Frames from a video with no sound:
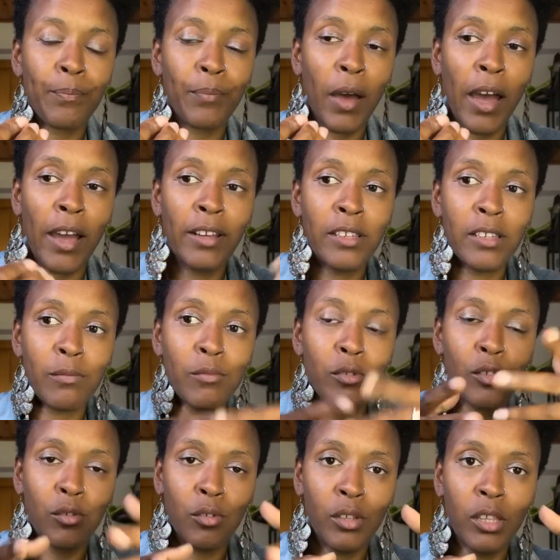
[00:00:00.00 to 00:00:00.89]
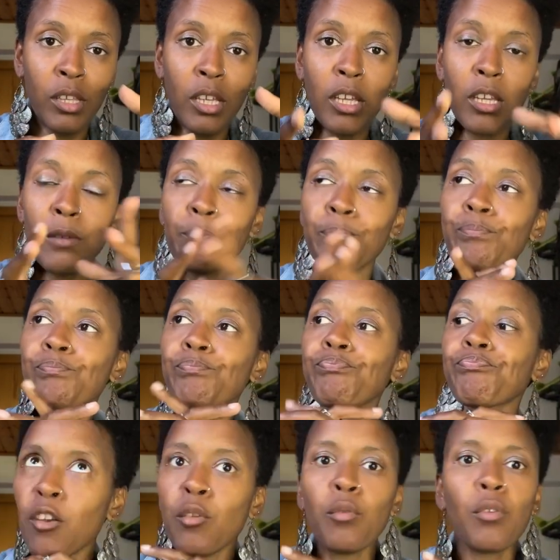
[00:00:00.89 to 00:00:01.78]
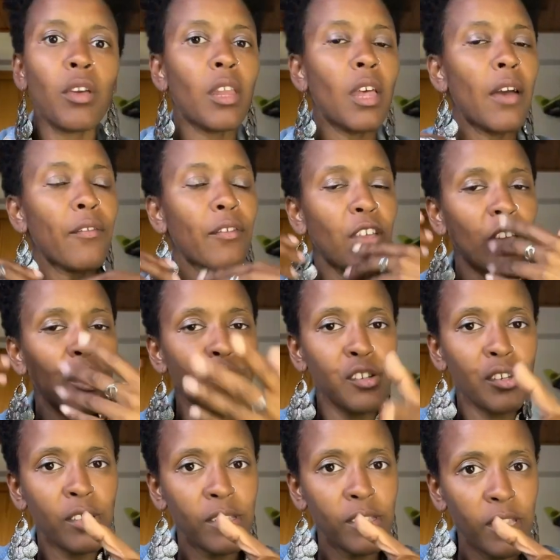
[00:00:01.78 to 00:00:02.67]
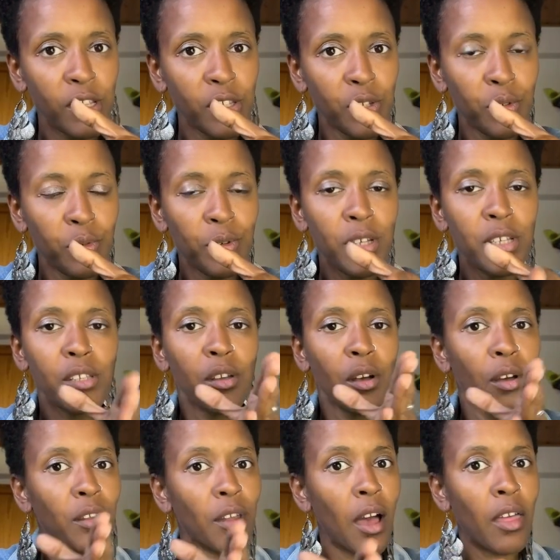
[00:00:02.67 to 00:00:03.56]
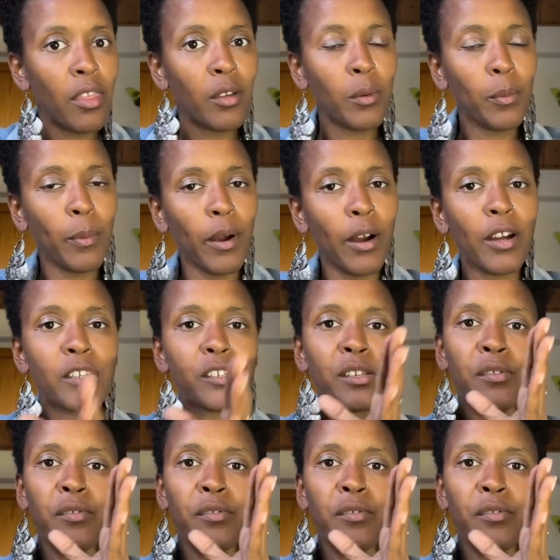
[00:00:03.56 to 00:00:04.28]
items to clean. You can have kitchen accessories on other part.